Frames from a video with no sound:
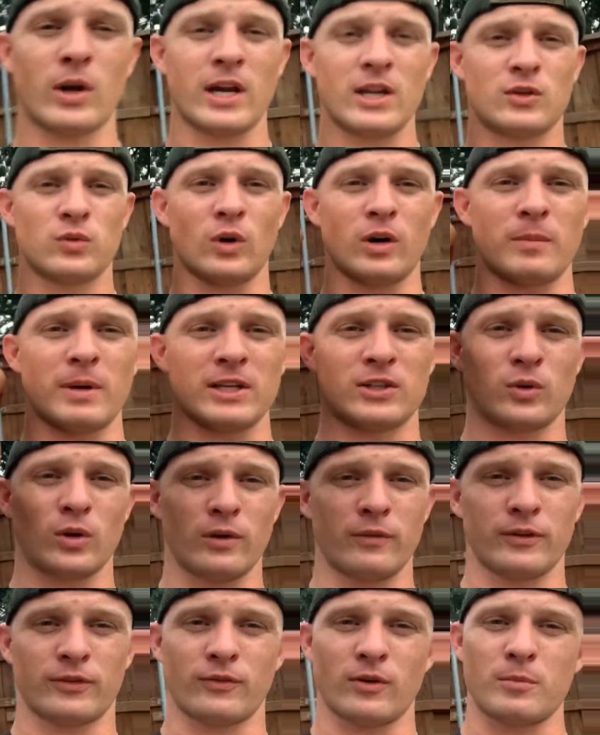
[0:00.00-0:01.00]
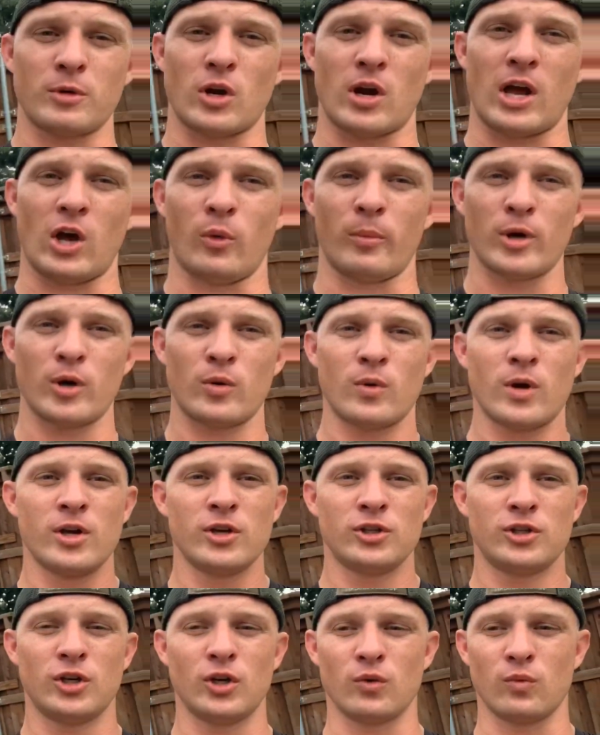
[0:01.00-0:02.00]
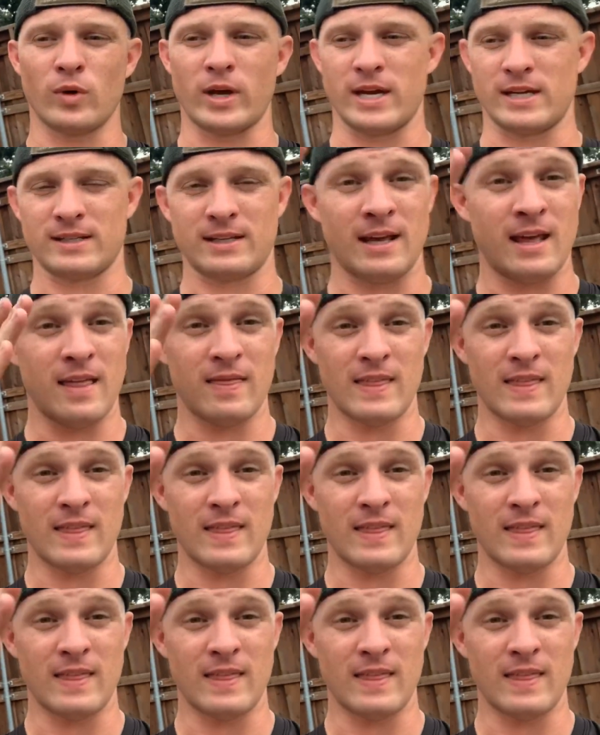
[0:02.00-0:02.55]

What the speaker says: 12 by 12 is from your elbow to your wrist.